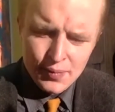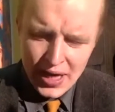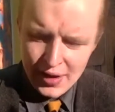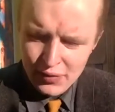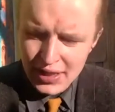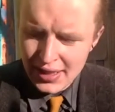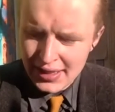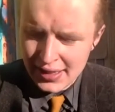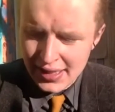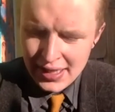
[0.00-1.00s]
really like
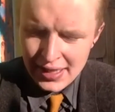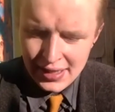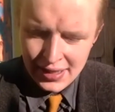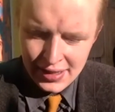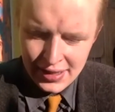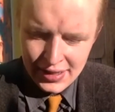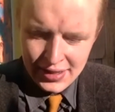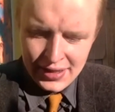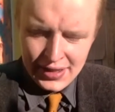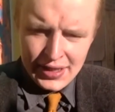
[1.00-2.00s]
a
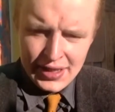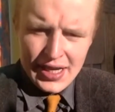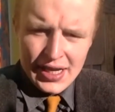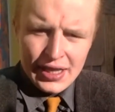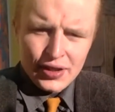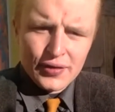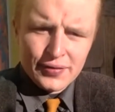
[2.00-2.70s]
lot of